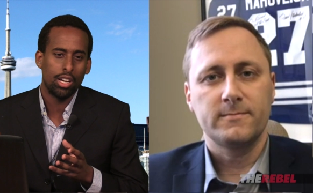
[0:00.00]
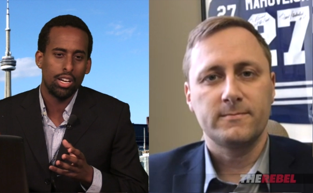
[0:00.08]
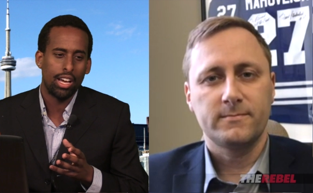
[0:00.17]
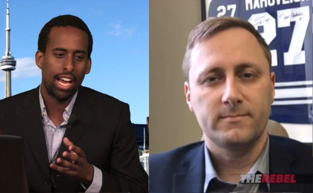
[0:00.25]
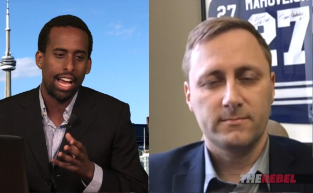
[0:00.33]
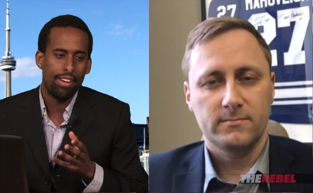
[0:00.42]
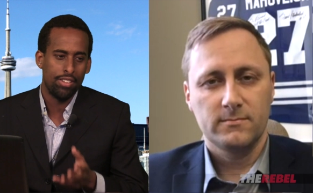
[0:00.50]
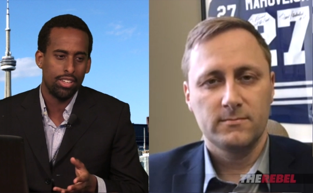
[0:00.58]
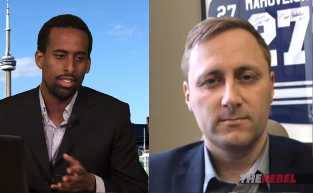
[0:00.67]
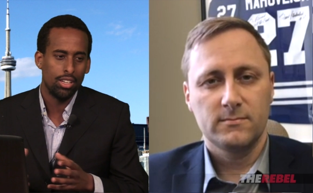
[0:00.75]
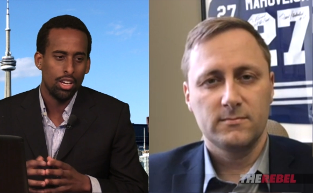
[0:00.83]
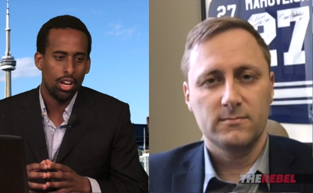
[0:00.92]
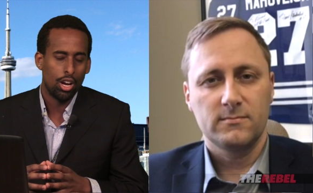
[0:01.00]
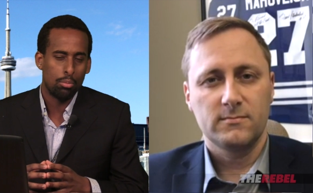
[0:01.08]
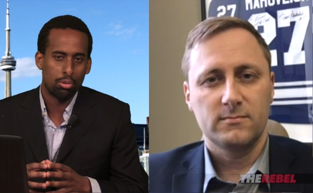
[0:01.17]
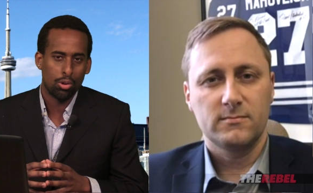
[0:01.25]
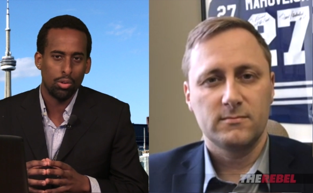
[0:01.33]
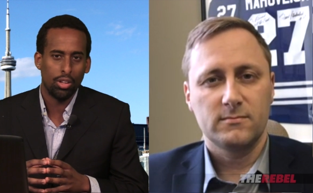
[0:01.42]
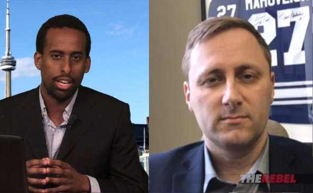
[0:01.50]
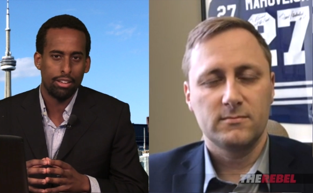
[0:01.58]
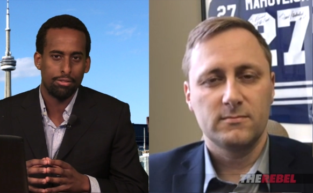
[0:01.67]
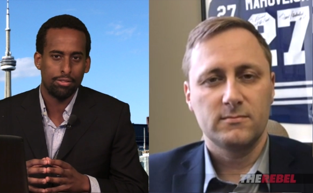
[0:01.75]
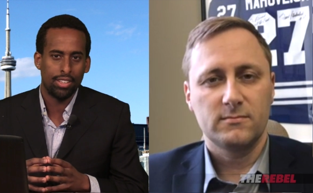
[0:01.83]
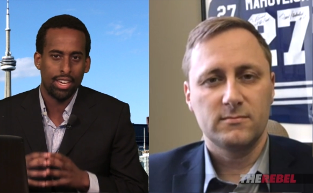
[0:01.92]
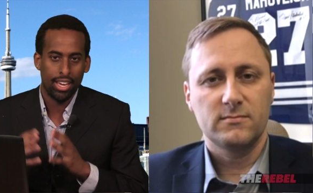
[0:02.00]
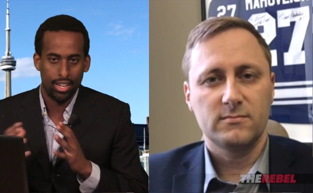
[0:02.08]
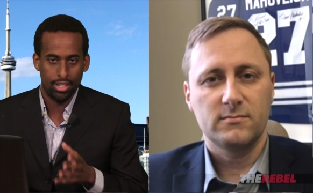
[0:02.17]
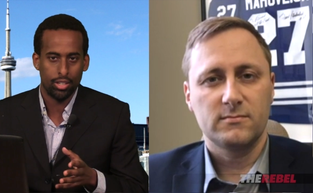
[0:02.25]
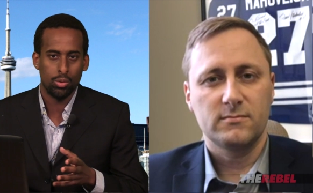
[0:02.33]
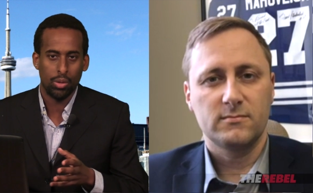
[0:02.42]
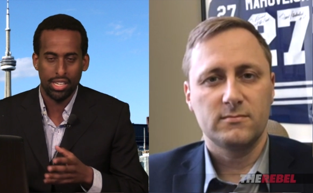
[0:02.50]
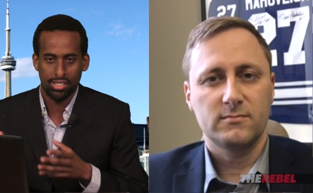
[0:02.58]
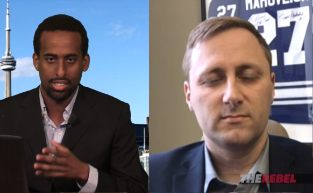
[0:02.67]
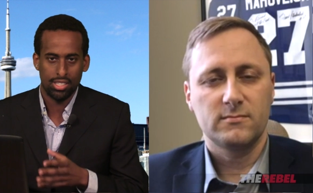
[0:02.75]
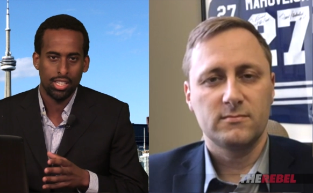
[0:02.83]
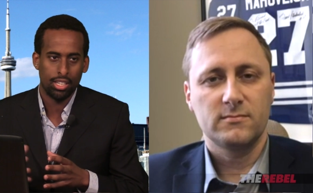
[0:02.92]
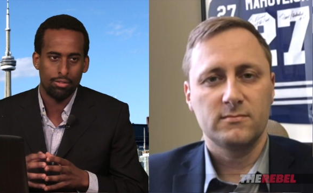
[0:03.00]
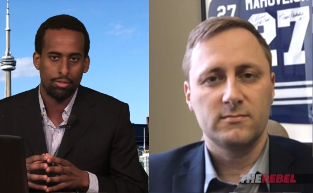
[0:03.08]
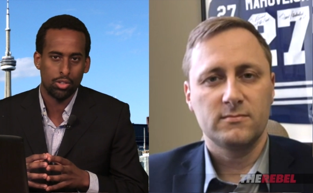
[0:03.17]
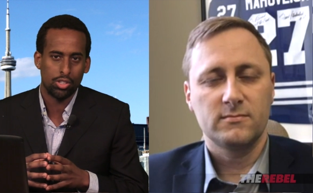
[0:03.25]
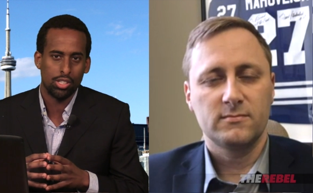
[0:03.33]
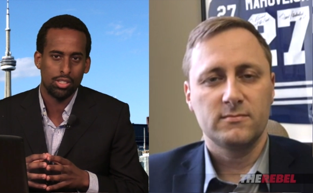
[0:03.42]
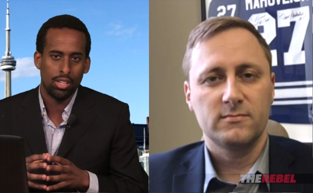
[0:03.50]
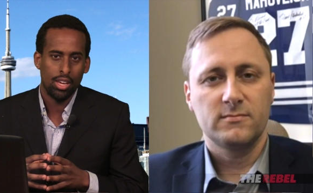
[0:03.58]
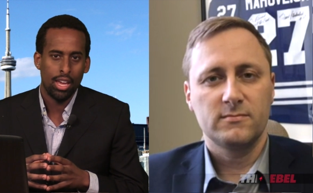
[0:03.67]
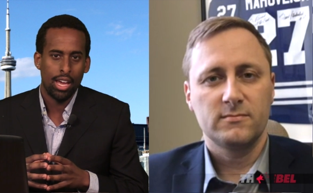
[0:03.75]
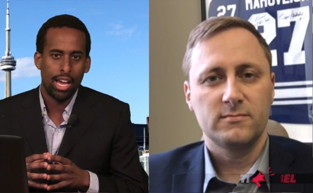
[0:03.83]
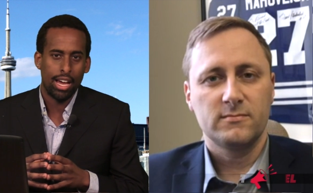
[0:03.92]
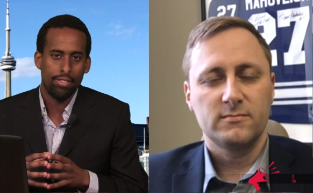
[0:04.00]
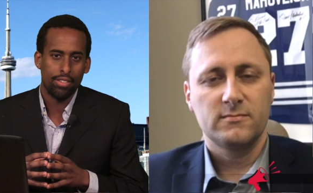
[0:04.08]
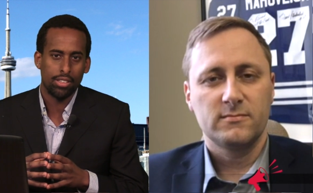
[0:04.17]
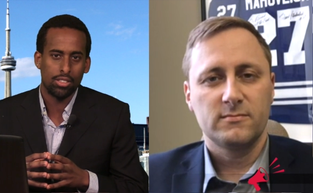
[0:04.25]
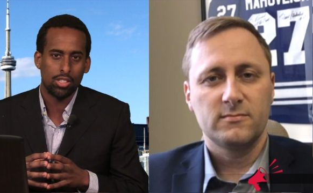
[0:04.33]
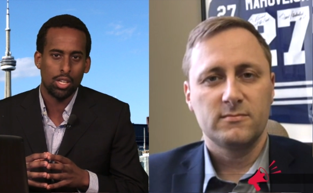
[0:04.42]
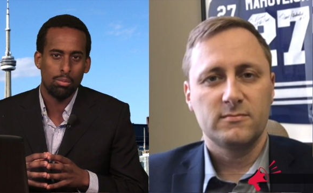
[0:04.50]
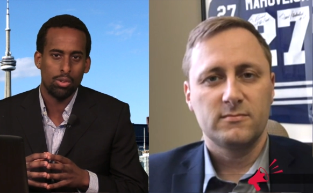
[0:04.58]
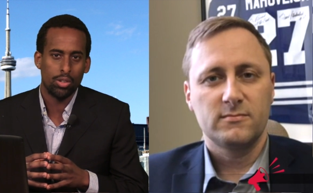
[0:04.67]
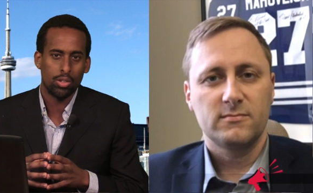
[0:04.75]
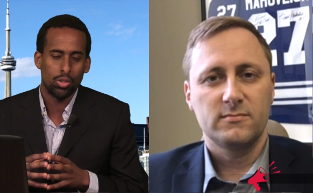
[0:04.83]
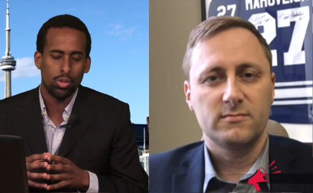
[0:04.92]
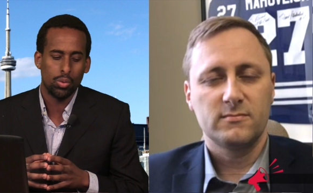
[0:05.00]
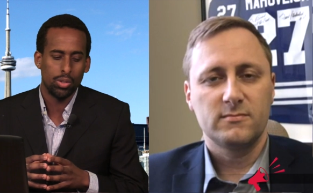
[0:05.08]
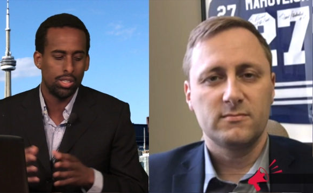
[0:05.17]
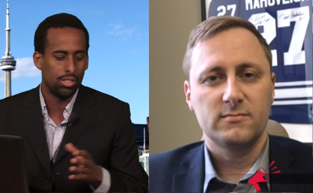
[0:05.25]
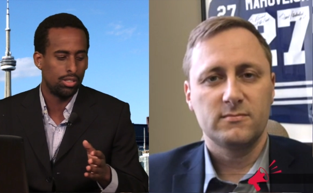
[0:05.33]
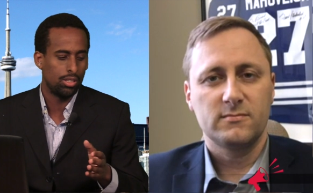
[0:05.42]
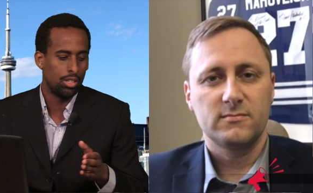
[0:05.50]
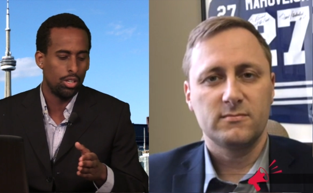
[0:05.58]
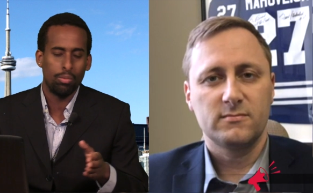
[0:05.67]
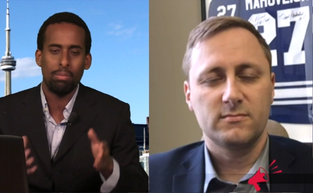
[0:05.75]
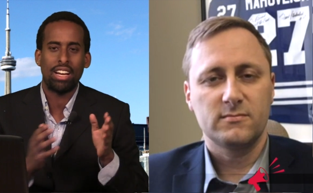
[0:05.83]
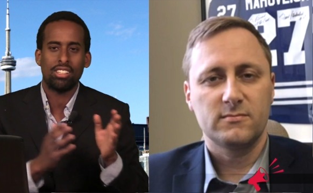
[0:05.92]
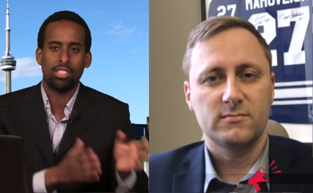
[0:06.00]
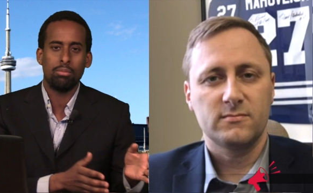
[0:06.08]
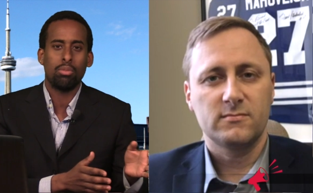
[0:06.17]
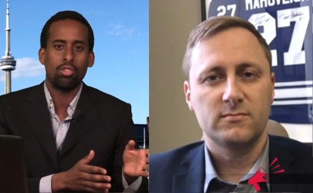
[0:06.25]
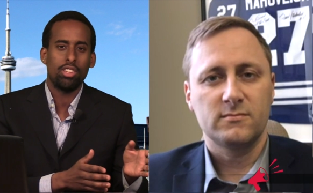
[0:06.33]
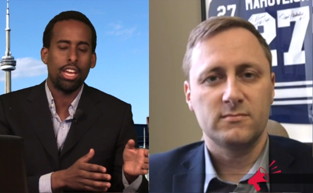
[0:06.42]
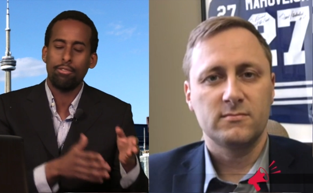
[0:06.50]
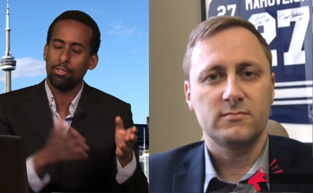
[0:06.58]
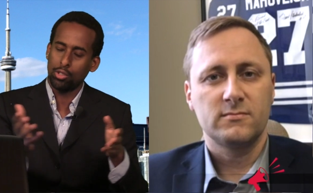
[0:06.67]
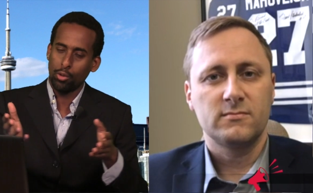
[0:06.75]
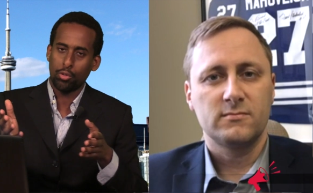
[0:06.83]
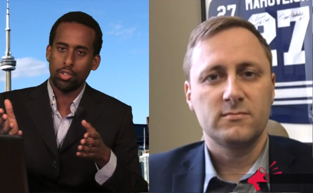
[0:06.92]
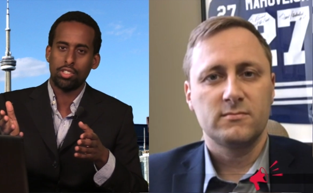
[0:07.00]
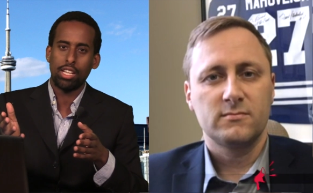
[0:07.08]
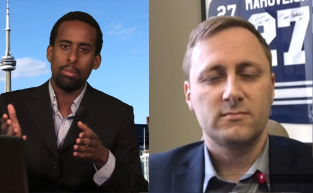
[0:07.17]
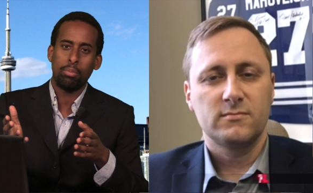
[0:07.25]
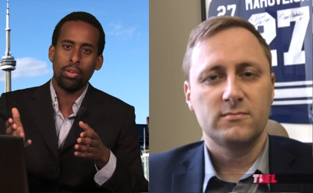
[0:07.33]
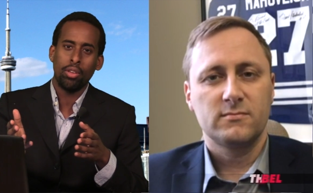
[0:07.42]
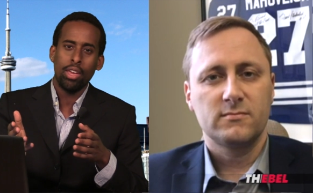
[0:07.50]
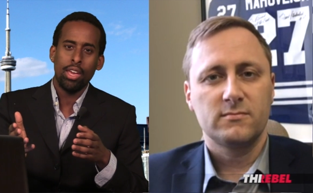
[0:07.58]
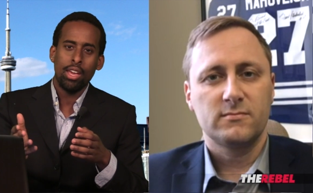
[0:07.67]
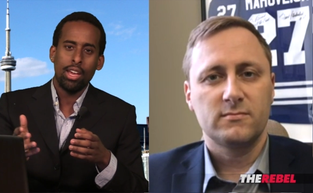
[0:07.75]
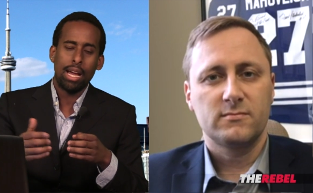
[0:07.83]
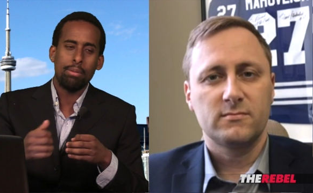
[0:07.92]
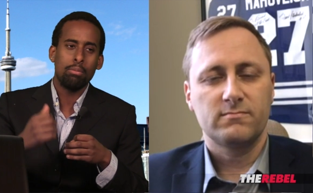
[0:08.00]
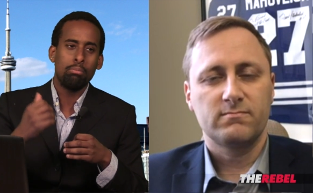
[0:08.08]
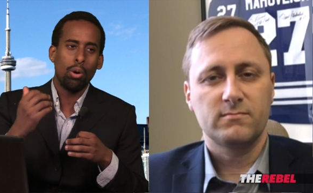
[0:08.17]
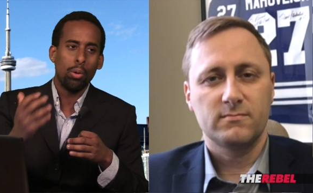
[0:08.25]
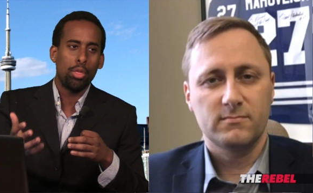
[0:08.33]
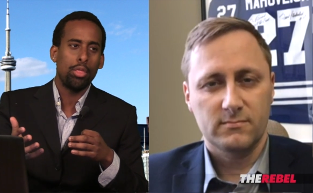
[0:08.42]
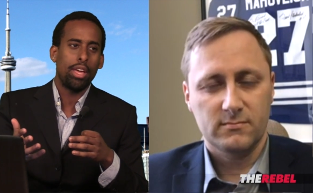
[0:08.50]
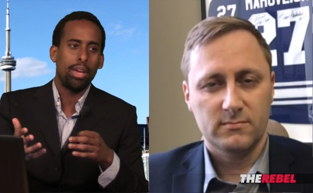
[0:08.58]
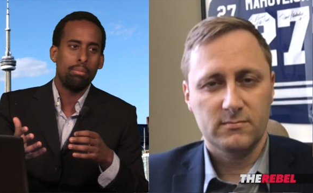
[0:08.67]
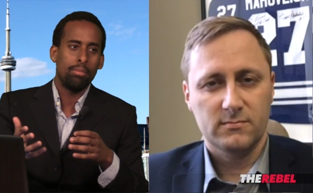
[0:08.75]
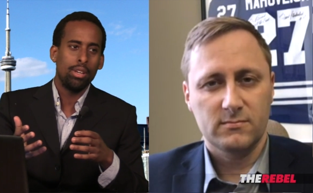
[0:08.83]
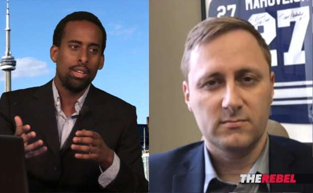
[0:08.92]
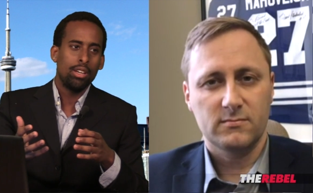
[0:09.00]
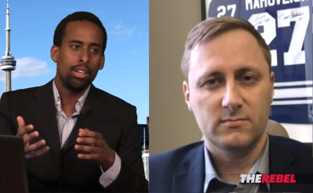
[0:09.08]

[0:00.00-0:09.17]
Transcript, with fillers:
Speaker 1: uh, having a pro-life candidate who has the ticket versus having someone who is, you know, Maxime Bernier? So, for example, I mean, both of them